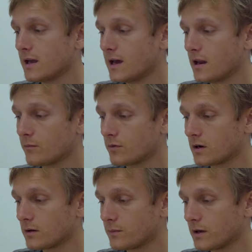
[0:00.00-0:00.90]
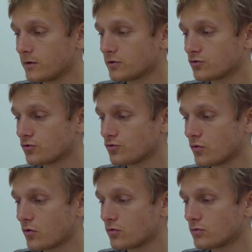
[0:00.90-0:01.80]
and I'm gonna be able to
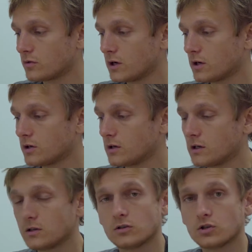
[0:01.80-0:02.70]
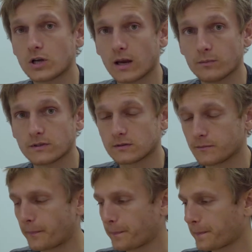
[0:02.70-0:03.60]
draw shapes.
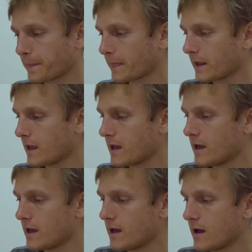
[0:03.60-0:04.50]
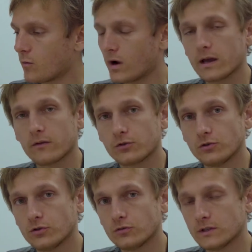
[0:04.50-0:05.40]
And what I have to
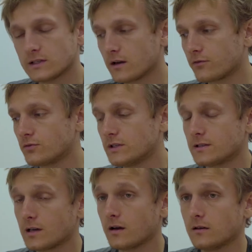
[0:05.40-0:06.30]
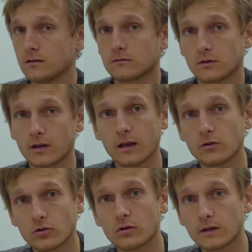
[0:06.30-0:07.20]
do is I have to decide,
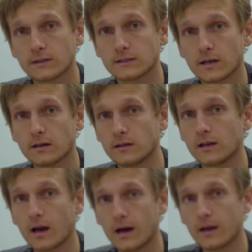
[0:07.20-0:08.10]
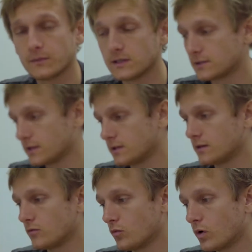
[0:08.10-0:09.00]
again you are deciding, I am
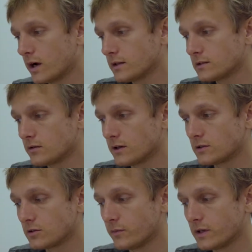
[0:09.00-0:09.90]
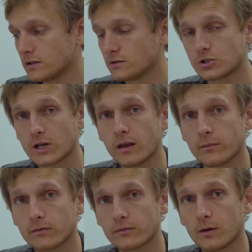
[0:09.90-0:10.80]
deciding what is going to be the
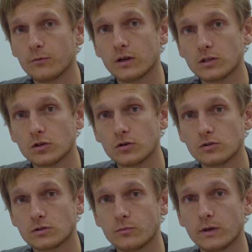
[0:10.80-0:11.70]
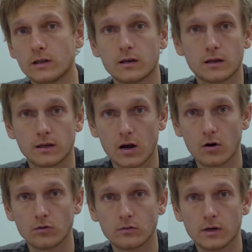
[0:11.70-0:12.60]
shape I'm going to use to mean
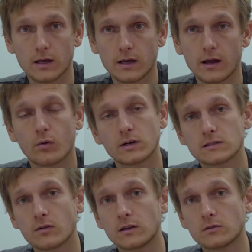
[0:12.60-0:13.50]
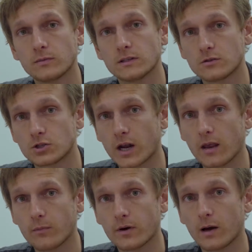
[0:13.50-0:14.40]
yellow and what is going to be the
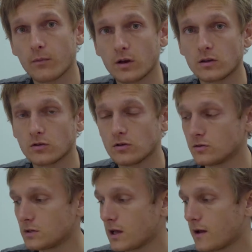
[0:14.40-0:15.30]
shape I'm going to use